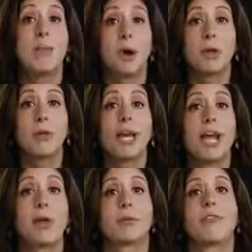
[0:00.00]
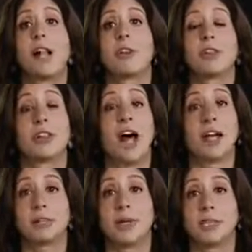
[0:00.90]
But we want to help you follow the law
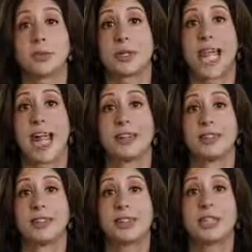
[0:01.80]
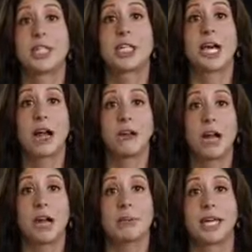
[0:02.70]
as much as we can. Check out our
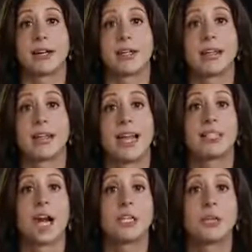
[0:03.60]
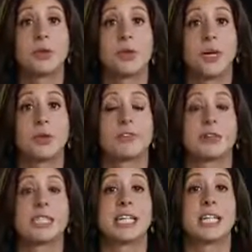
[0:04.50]
help center and talk to a lawyer if
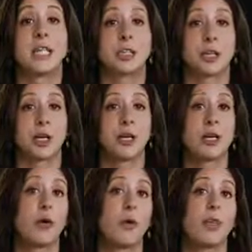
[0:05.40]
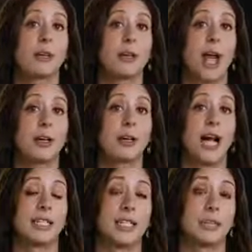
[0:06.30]
you're still unsure whether or not your
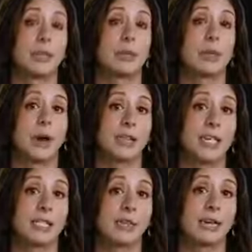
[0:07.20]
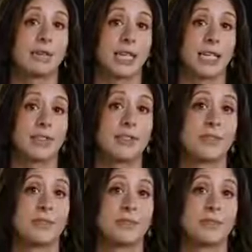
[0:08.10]
content should be marked as made for kids.